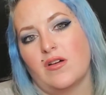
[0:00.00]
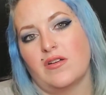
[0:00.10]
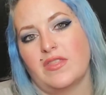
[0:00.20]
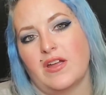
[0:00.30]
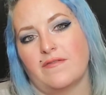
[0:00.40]

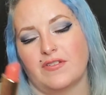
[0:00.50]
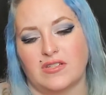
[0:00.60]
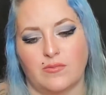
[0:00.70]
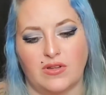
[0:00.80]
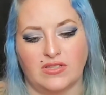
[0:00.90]
On there, for
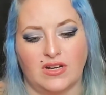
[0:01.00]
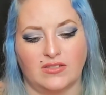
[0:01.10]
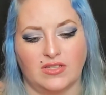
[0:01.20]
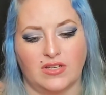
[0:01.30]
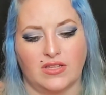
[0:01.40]
some reason,
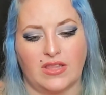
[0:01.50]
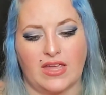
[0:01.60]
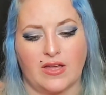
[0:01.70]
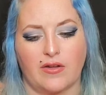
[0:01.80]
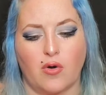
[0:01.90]
it's looking
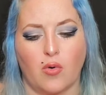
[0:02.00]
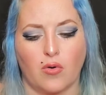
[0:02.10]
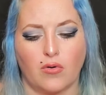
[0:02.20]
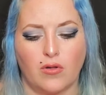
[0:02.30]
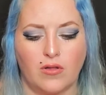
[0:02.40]
like a
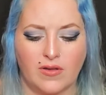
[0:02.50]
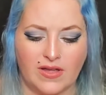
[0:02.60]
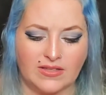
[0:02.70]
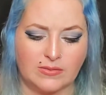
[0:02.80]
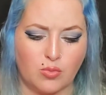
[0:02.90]
coral.
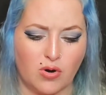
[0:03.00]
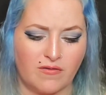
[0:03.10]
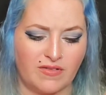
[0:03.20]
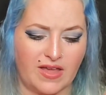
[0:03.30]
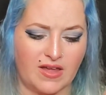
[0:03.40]
It's more
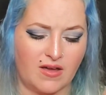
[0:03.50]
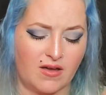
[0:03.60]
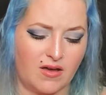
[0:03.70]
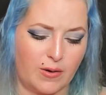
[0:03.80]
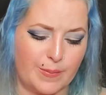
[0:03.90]
of like
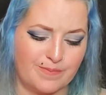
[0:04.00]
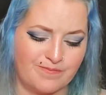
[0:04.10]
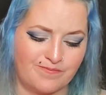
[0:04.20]
a